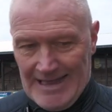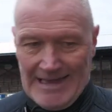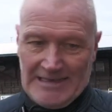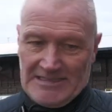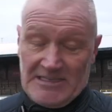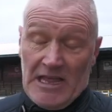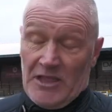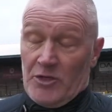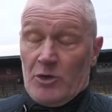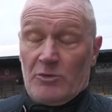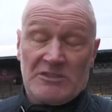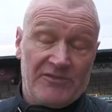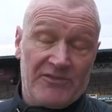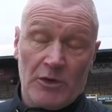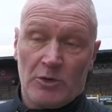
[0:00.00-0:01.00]
Listen, I thought it
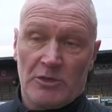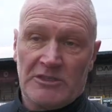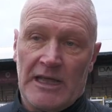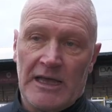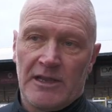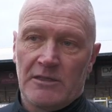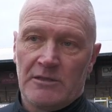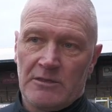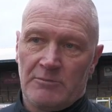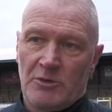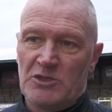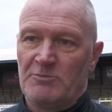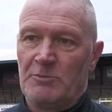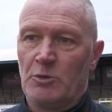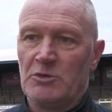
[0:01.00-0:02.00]
was a foul on Dara. The
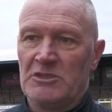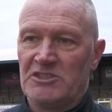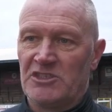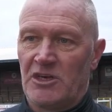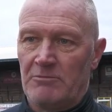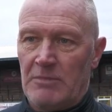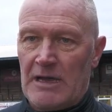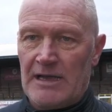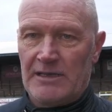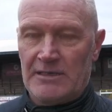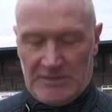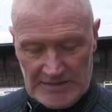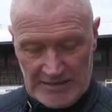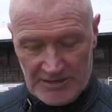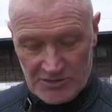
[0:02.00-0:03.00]
boys pulled his shirt back.
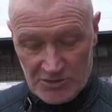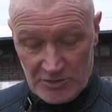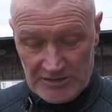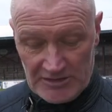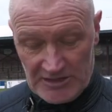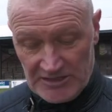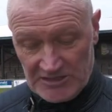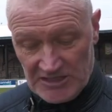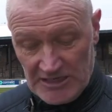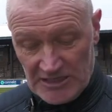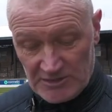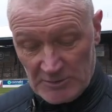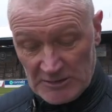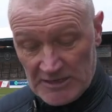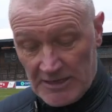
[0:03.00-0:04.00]
Dara's gone into the
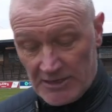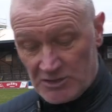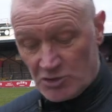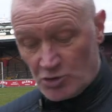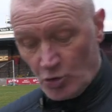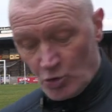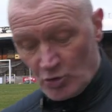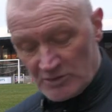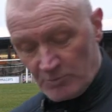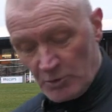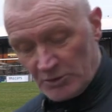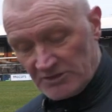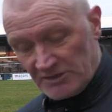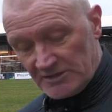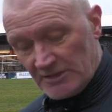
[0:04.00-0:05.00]
challenge, but Dara's toe is
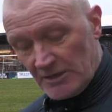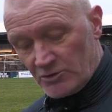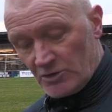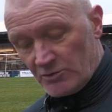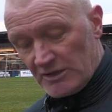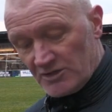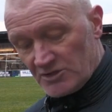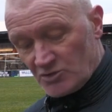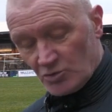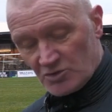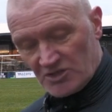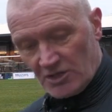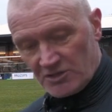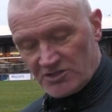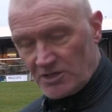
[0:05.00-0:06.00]
pointed down the way. There's no
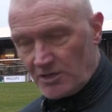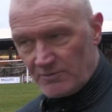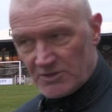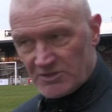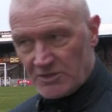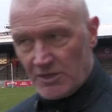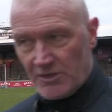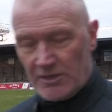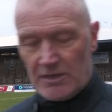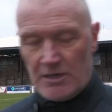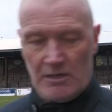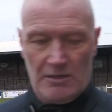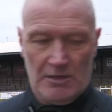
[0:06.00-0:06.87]
studs up. There's nothing.